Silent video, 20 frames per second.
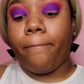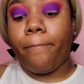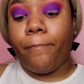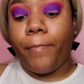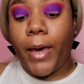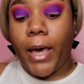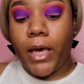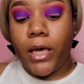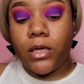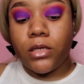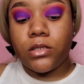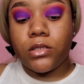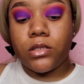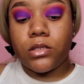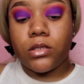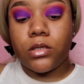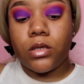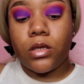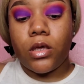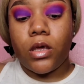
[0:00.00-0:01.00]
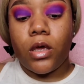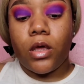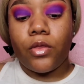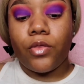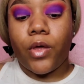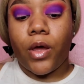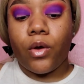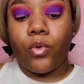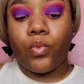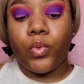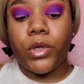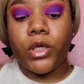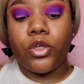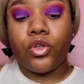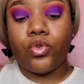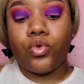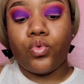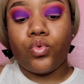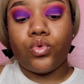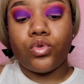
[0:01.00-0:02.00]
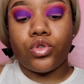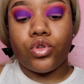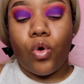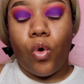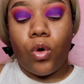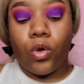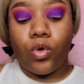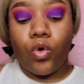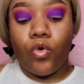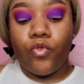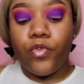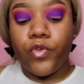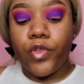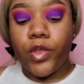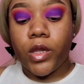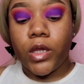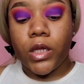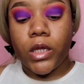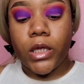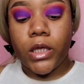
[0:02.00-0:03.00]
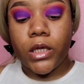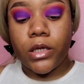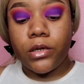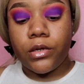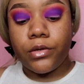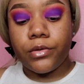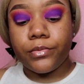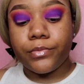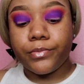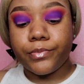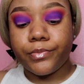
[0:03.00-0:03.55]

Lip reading: base that we used all over the lid,